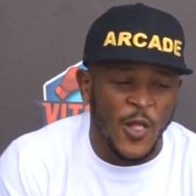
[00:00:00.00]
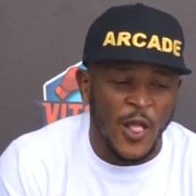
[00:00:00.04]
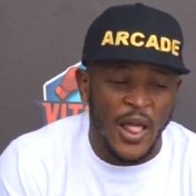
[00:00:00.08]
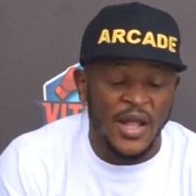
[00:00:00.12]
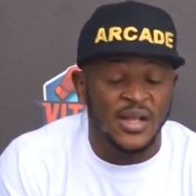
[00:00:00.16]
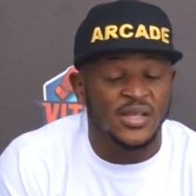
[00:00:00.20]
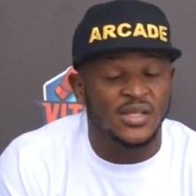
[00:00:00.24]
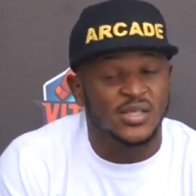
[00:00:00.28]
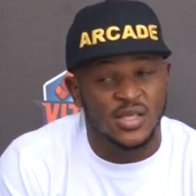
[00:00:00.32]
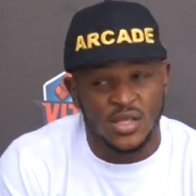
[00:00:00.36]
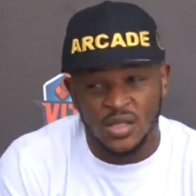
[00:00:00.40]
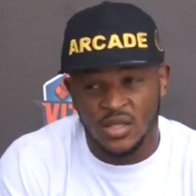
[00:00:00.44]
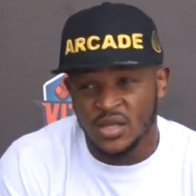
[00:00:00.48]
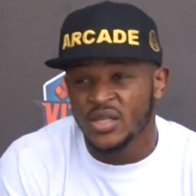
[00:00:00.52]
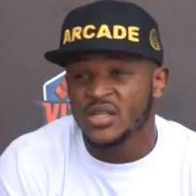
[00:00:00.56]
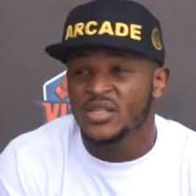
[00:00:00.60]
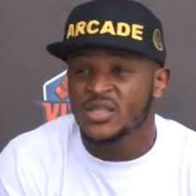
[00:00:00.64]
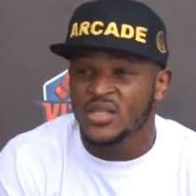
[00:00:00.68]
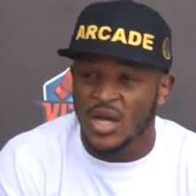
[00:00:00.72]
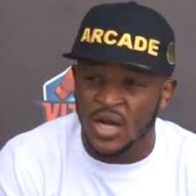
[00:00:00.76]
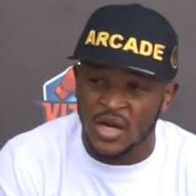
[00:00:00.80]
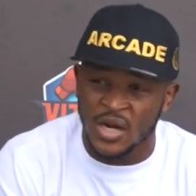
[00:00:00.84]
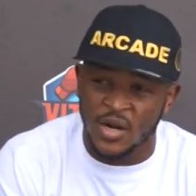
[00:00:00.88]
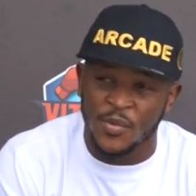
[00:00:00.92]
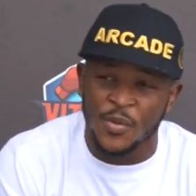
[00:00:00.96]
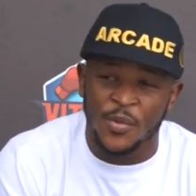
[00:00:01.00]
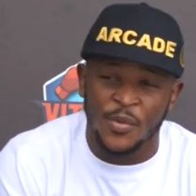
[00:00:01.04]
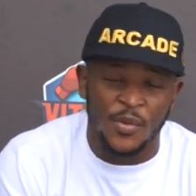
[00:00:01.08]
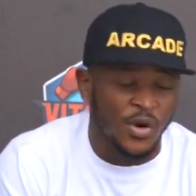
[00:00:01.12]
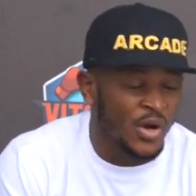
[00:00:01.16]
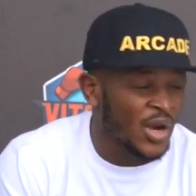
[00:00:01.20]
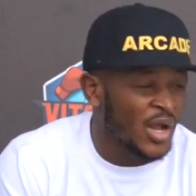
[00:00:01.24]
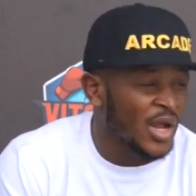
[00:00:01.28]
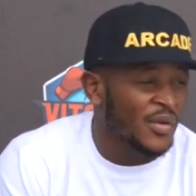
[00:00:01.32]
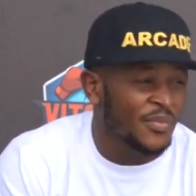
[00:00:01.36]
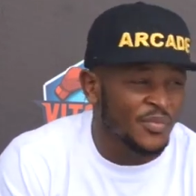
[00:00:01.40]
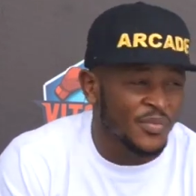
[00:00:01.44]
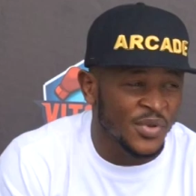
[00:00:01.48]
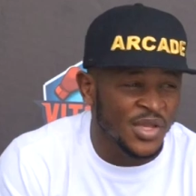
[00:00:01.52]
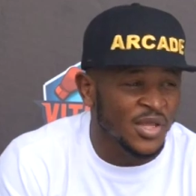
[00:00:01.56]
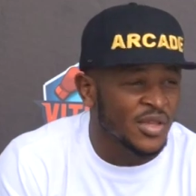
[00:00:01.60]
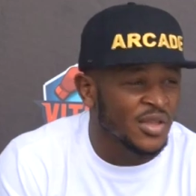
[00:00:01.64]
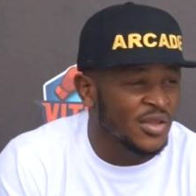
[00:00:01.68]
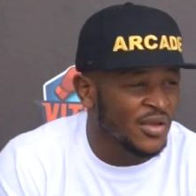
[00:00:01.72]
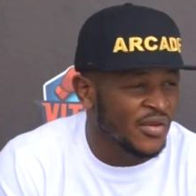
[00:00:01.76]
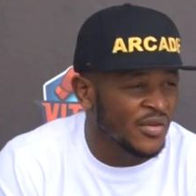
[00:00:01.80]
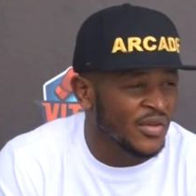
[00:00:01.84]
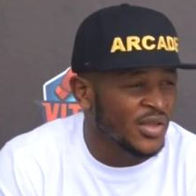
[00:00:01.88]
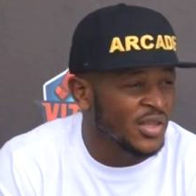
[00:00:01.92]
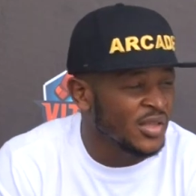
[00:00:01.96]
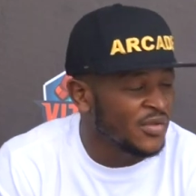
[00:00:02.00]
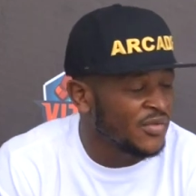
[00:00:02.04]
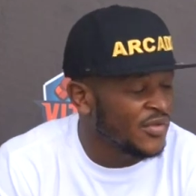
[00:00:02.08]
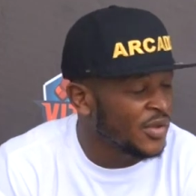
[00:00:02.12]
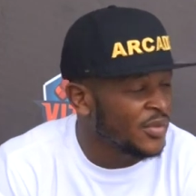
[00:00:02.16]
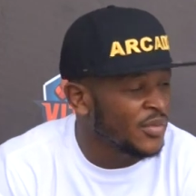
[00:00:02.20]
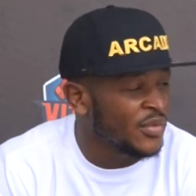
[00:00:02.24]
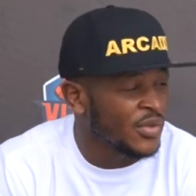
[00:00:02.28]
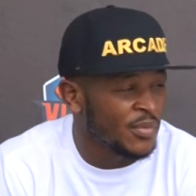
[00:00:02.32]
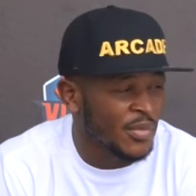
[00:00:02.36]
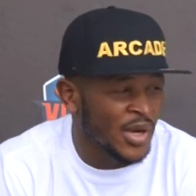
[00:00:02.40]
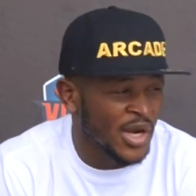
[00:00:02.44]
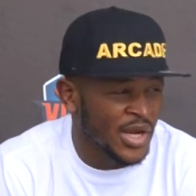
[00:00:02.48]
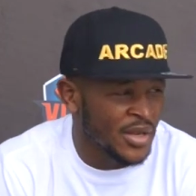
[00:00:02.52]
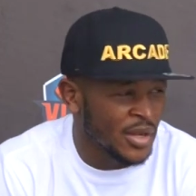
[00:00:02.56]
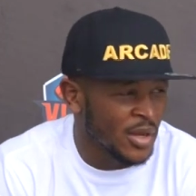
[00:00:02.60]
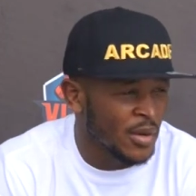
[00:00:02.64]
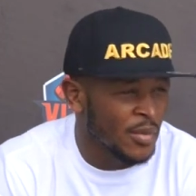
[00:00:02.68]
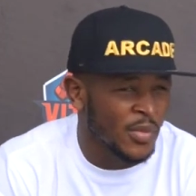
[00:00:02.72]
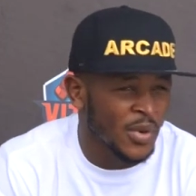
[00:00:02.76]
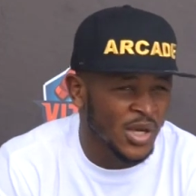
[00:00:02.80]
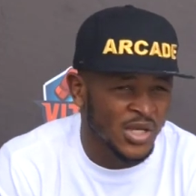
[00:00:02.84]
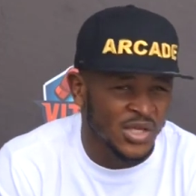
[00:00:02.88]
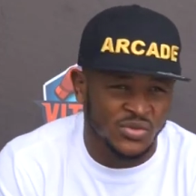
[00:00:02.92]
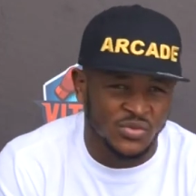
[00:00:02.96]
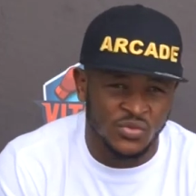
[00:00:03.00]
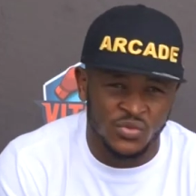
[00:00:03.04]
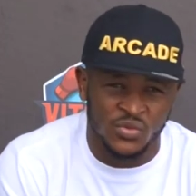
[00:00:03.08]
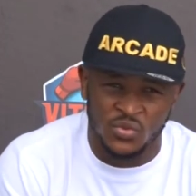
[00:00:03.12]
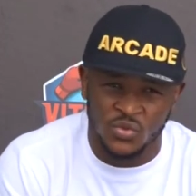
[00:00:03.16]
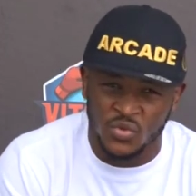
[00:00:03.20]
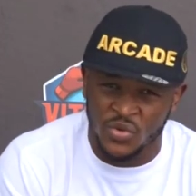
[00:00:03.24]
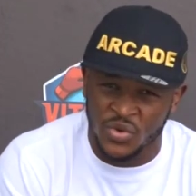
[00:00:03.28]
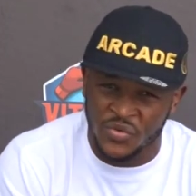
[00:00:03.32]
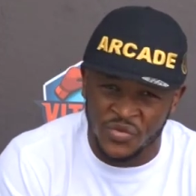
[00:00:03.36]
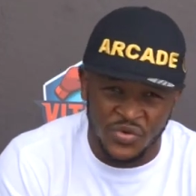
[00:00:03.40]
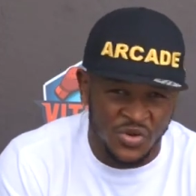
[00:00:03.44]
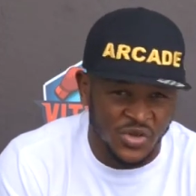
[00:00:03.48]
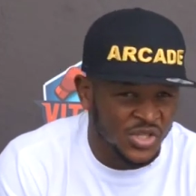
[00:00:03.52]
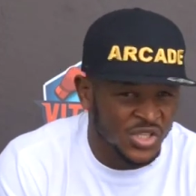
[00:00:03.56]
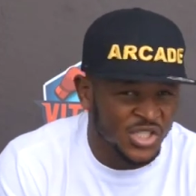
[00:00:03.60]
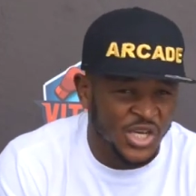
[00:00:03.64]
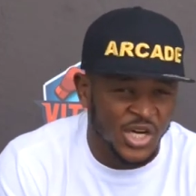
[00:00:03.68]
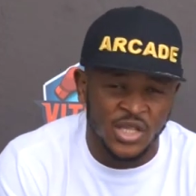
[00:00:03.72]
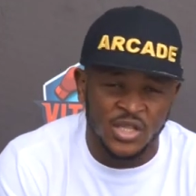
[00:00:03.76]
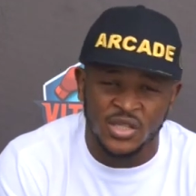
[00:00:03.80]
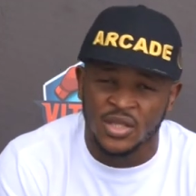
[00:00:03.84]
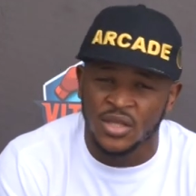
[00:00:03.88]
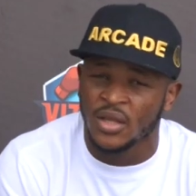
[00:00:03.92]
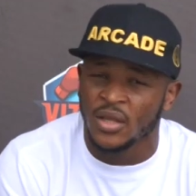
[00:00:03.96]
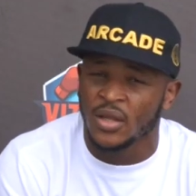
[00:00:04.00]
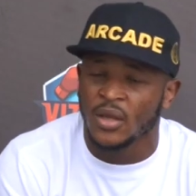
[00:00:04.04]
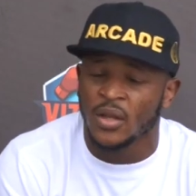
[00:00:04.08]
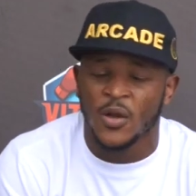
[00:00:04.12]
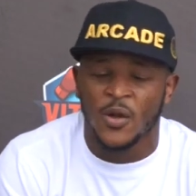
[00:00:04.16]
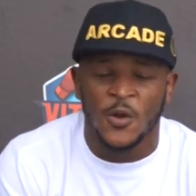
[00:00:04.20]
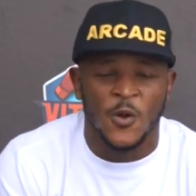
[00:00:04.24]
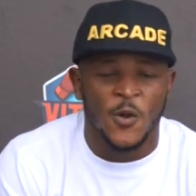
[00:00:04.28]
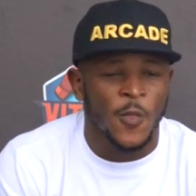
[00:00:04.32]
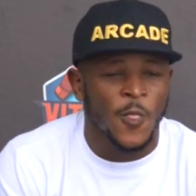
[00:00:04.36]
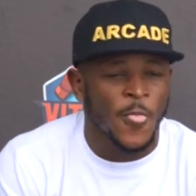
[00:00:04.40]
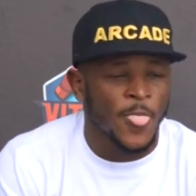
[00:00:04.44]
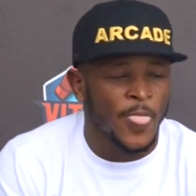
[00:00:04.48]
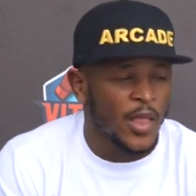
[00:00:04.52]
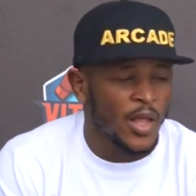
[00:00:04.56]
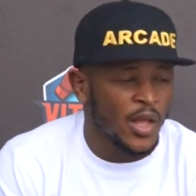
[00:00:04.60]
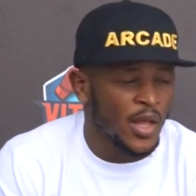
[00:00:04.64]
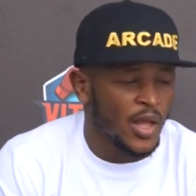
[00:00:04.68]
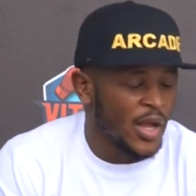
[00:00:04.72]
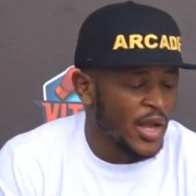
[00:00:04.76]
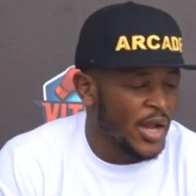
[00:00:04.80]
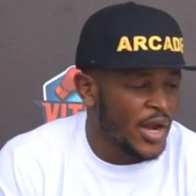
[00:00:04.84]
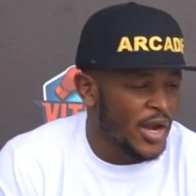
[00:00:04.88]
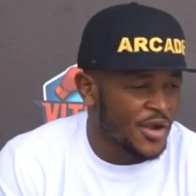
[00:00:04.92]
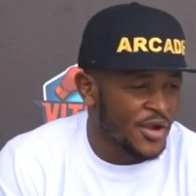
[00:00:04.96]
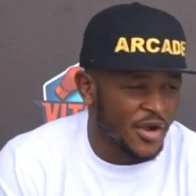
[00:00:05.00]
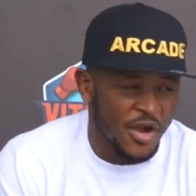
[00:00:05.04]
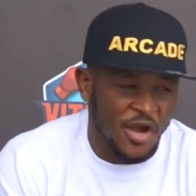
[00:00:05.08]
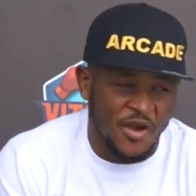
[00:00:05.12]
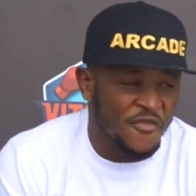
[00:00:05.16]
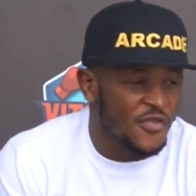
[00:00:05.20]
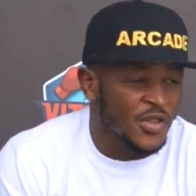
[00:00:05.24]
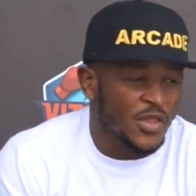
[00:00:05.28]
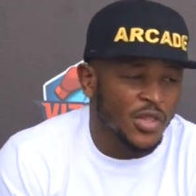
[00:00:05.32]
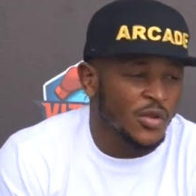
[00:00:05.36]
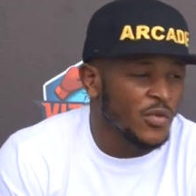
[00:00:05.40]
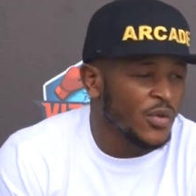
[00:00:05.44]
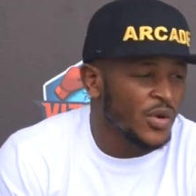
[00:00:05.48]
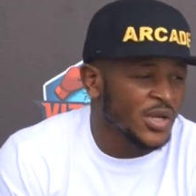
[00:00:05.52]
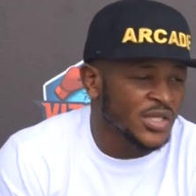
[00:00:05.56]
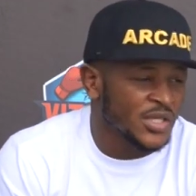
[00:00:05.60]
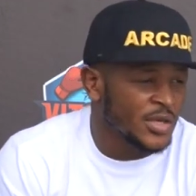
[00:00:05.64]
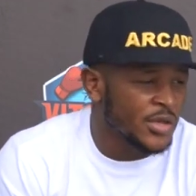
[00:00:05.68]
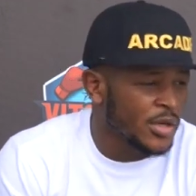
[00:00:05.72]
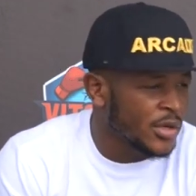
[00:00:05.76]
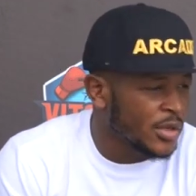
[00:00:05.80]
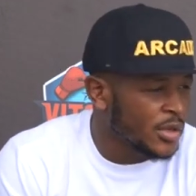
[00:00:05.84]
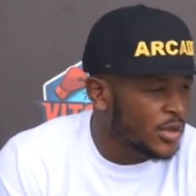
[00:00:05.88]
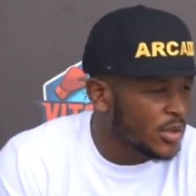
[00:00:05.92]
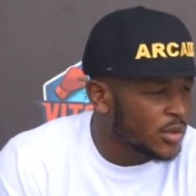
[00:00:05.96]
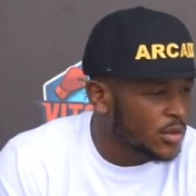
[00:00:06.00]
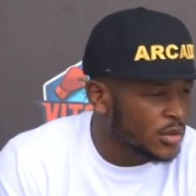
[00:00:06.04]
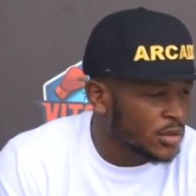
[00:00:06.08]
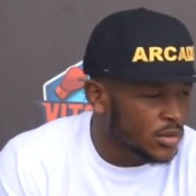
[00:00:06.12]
and see these other people have been giving my numbers, they were chatting, and everything was good.